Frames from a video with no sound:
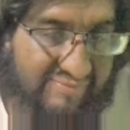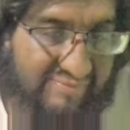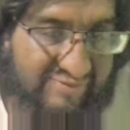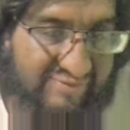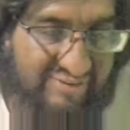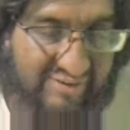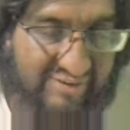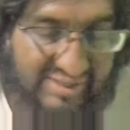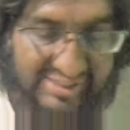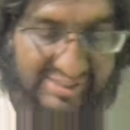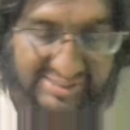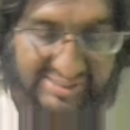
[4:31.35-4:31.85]

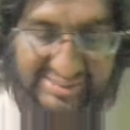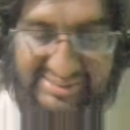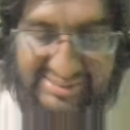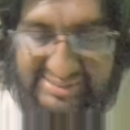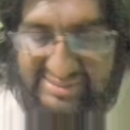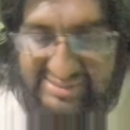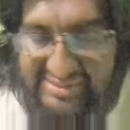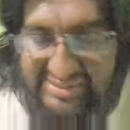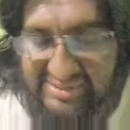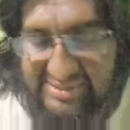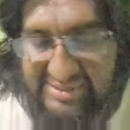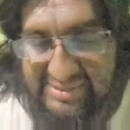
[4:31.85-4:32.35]
first
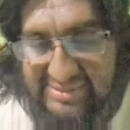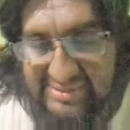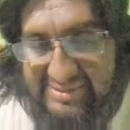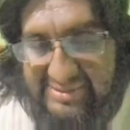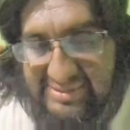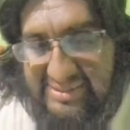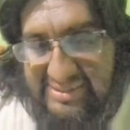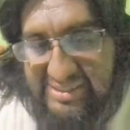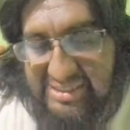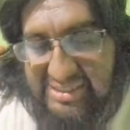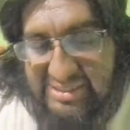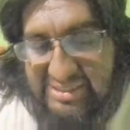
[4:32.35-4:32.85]

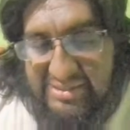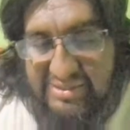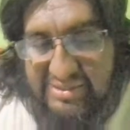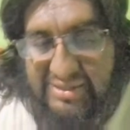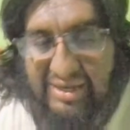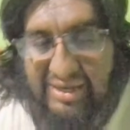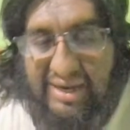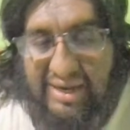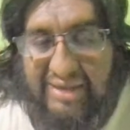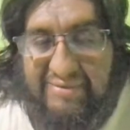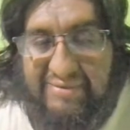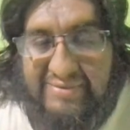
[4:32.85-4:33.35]
session,
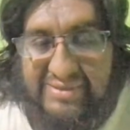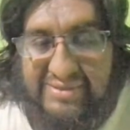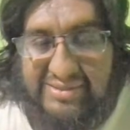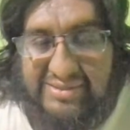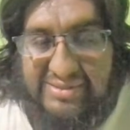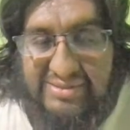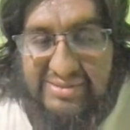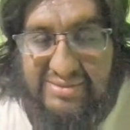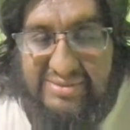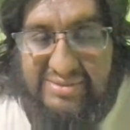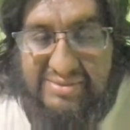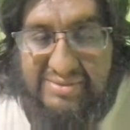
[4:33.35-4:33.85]
live
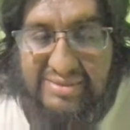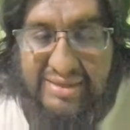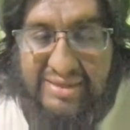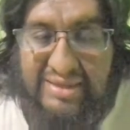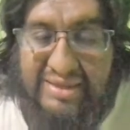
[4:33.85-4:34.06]
session.